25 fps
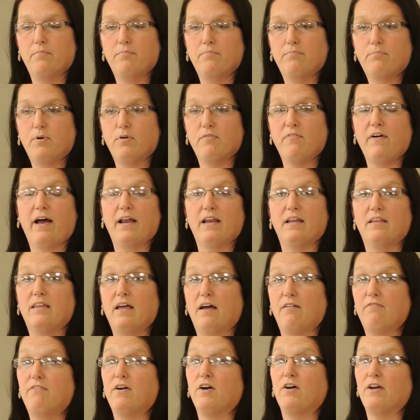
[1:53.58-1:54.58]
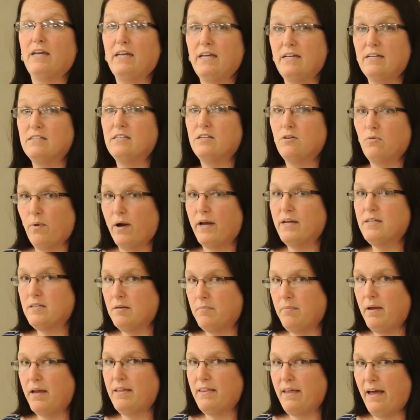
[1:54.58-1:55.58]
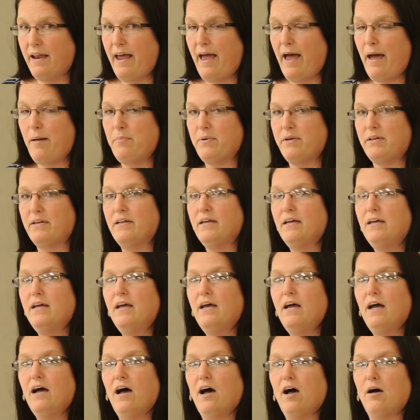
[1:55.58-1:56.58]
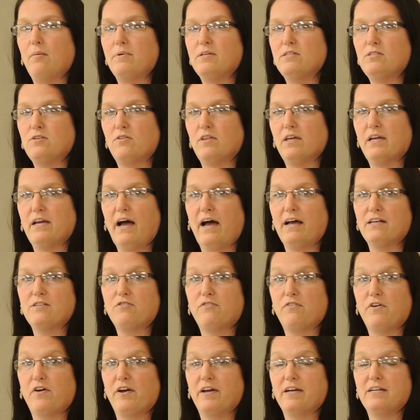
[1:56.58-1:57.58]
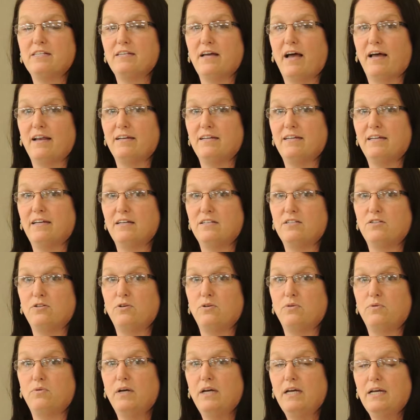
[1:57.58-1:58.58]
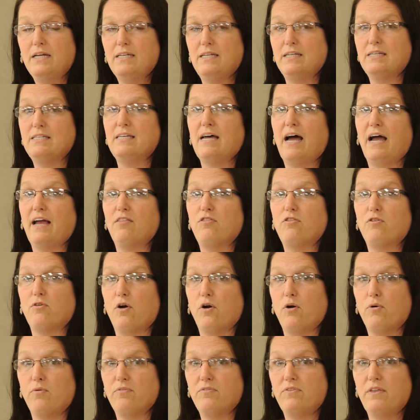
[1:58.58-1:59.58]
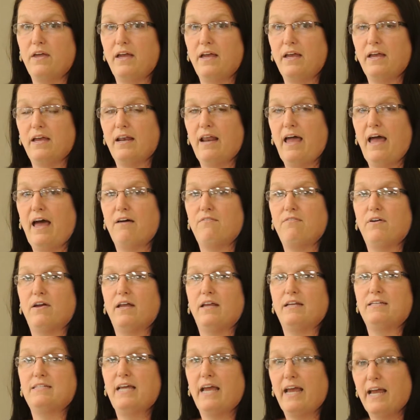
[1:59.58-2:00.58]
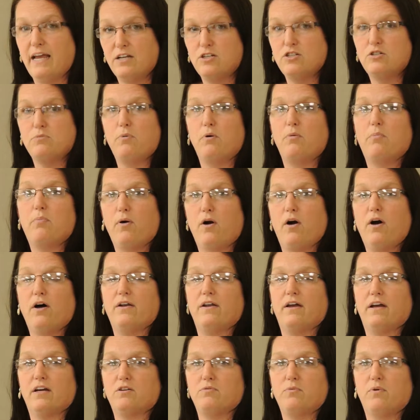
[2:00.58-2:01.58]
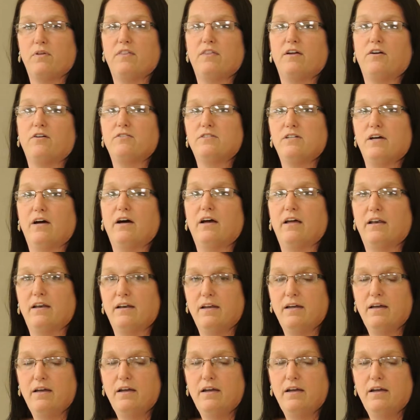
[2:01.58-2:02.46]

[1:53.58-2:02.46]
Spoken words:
provided a very easy way to make that happen. And so the guys are very excited to get to design their own thing and have a tangible product when they're done